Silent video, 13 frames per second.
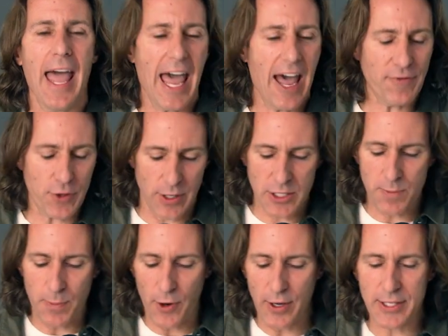after
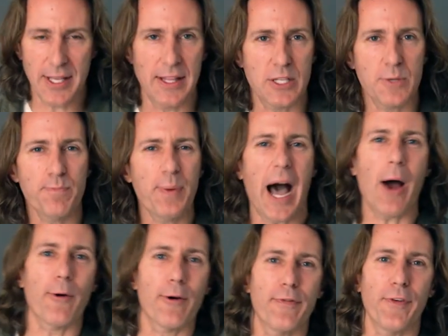experiencing this
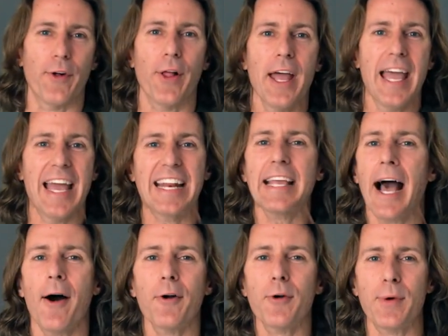powerful
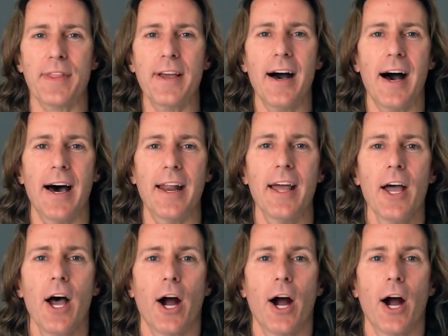encounter with God,